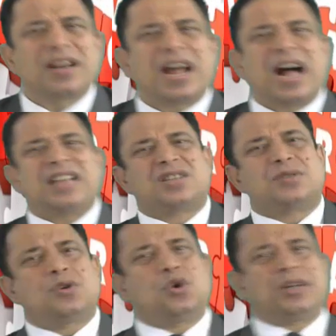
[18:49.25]

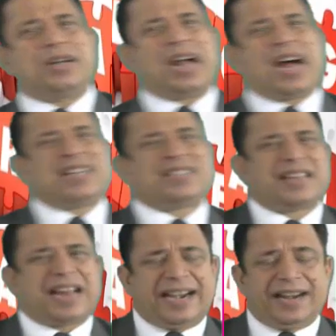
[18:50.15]
last
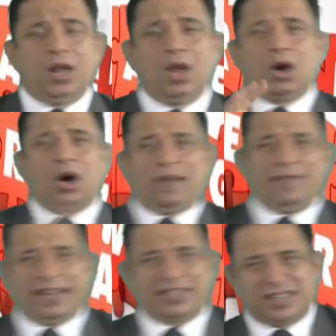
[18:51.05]
slide of
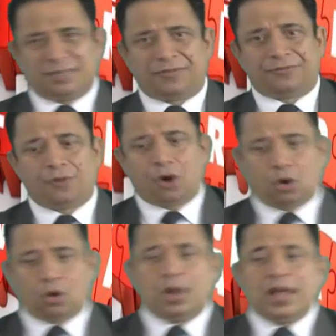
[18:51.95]
lecture number
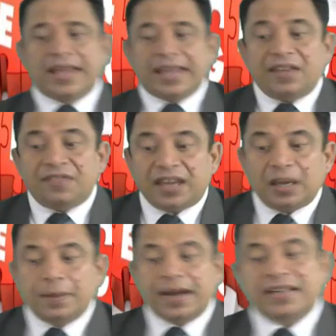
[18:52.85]
4.
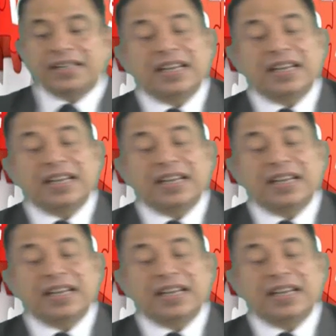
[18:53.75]
If EBIT